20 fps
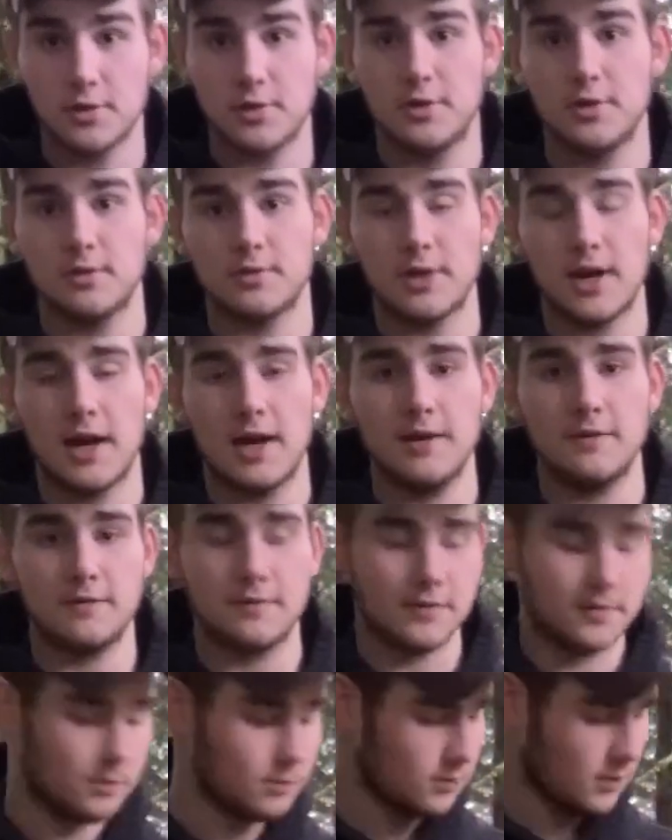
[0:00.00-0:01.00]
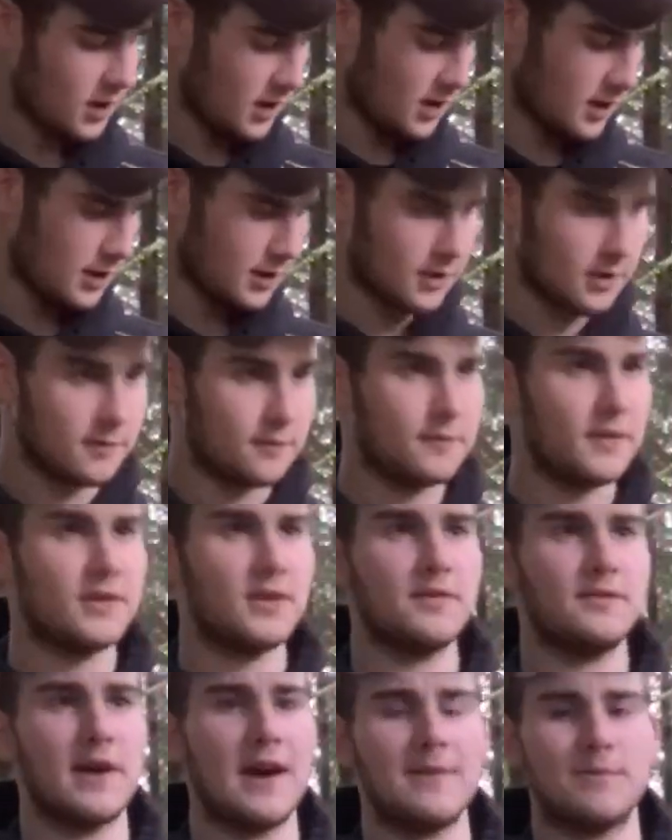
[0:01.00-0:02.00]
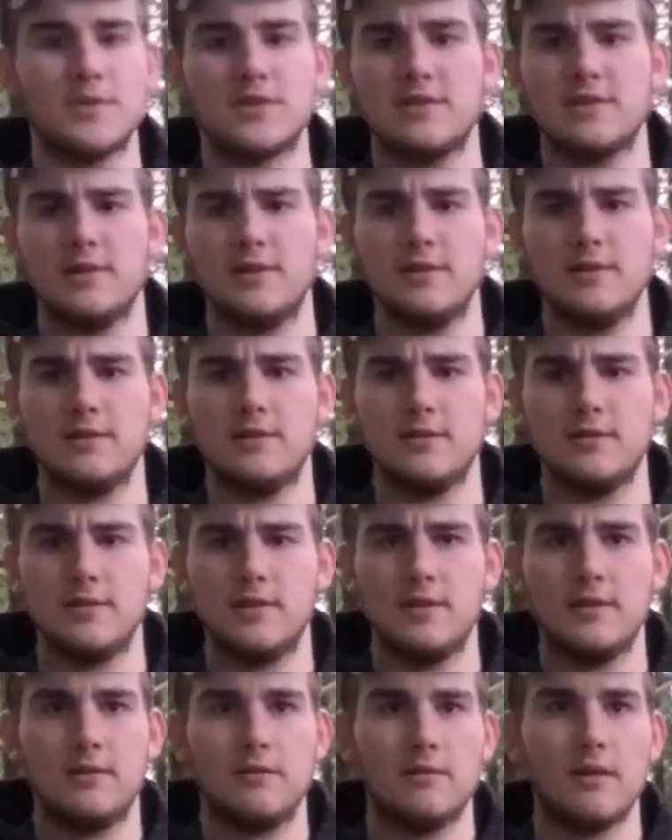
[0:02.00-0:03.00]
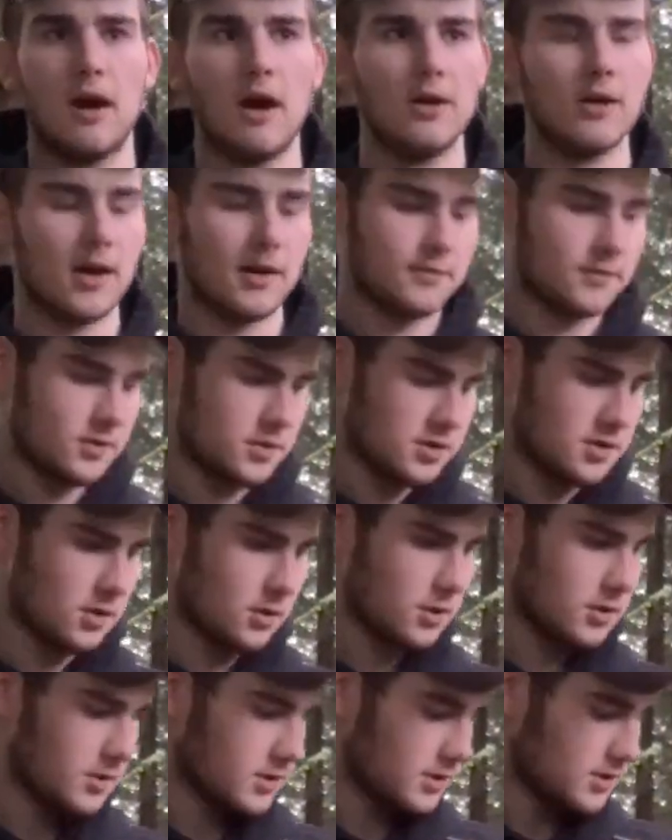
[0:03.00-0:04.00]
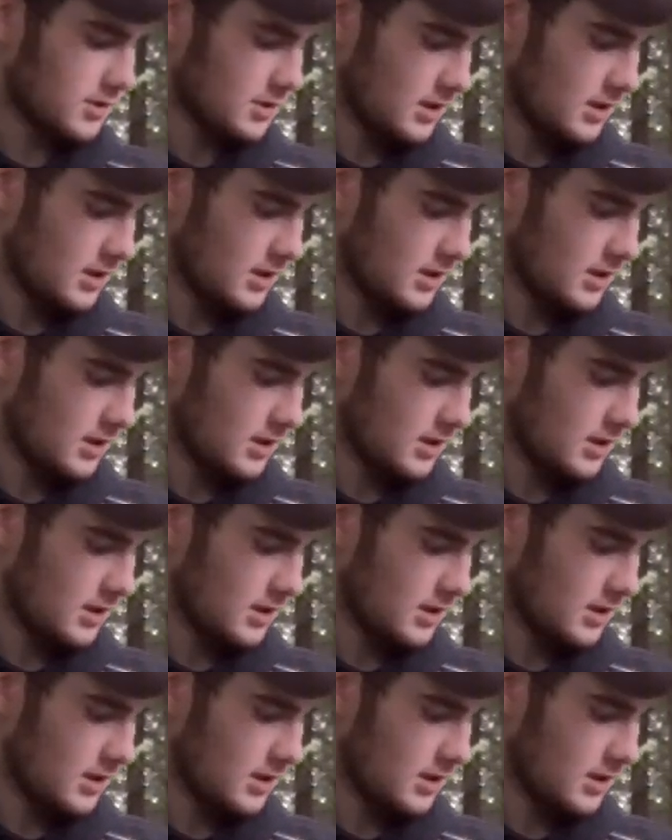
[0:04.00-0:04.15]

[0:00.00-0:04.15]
cool knife. 55% all off their stores.